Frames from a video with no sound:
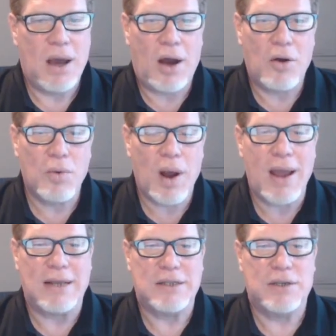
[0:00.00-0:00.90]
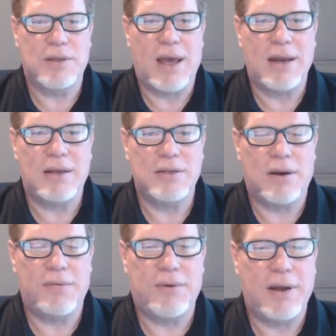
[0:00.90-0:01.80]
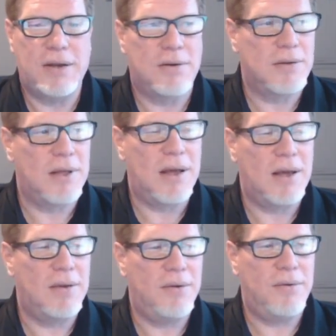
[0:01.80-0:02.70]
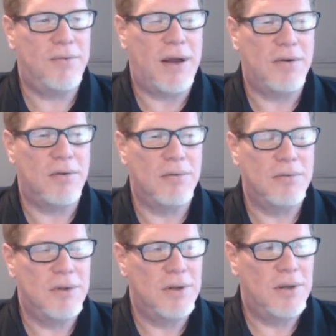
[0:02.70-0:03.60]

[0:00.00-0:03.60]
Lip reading: All right, so that is our final